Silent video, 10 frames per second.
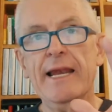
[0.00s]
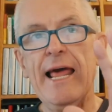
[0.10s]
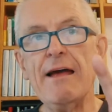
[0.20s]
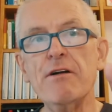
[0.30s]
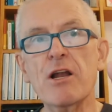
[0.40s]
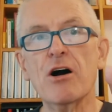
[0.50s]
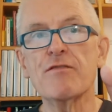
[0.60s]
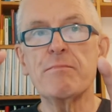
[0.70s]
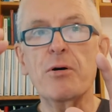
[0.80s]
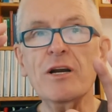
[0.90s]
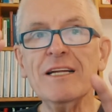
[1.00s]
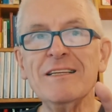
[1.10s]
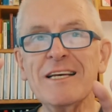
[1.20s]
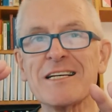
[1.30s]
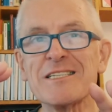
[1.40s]
level of
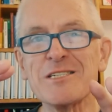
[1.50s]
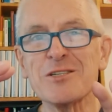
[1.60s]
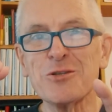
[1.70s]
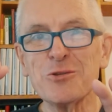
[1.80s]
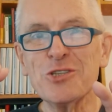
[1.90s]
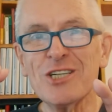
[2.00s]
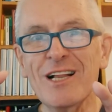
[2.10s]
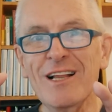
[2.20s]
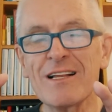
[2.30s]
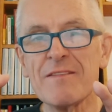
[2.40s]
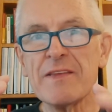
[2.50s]
politics is crucial